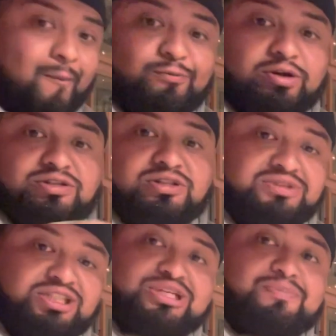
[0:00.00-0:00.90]
No,
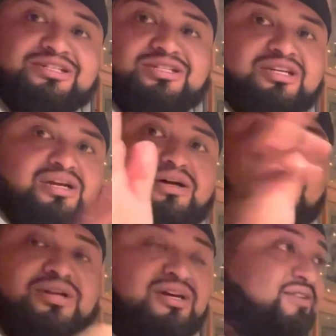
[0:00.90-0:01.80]
my tripod's on it.
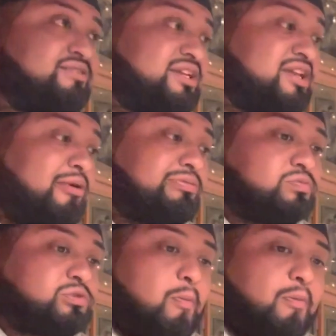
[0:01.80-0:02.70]
I'll knock everything down.
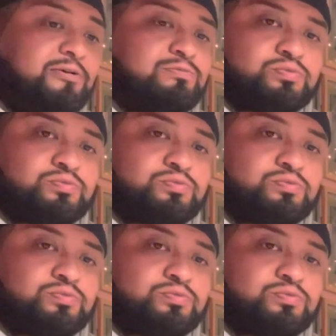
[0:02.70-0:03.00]
But